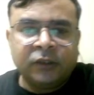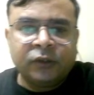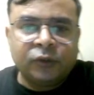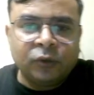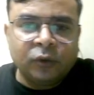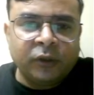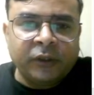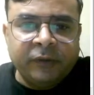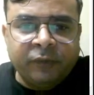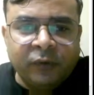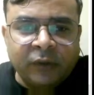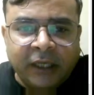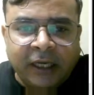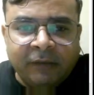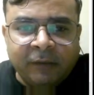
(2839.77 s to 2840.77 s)
So if
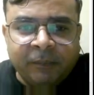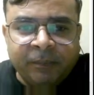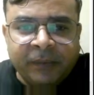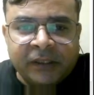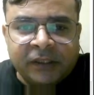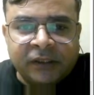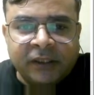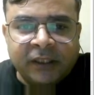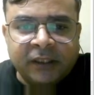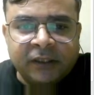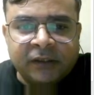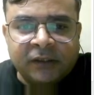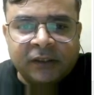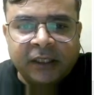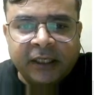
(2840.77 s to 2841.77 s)
you have a piston
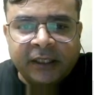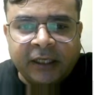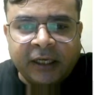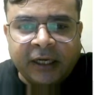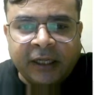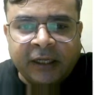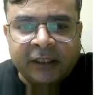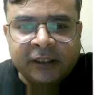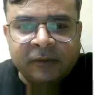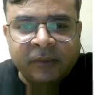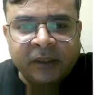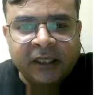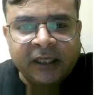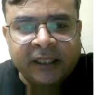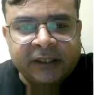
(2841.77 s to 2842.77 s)
cylinder
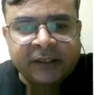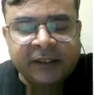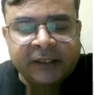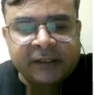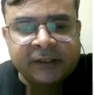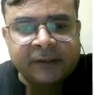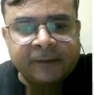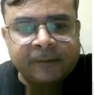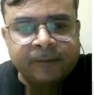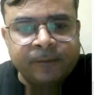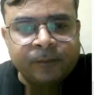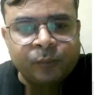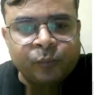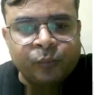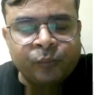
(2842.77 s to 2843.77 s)
arrangement like this,
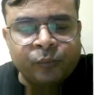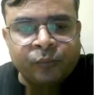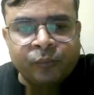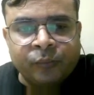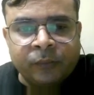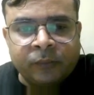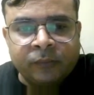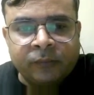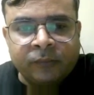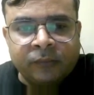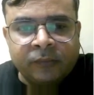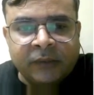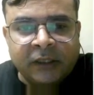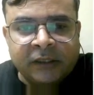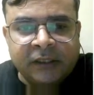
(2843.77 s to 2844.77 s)

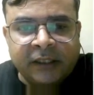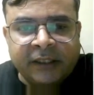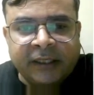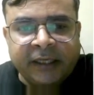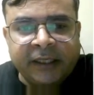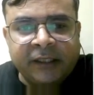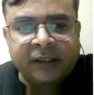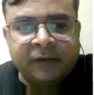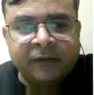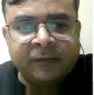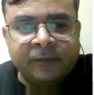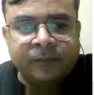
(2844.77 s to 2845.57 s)
is it right?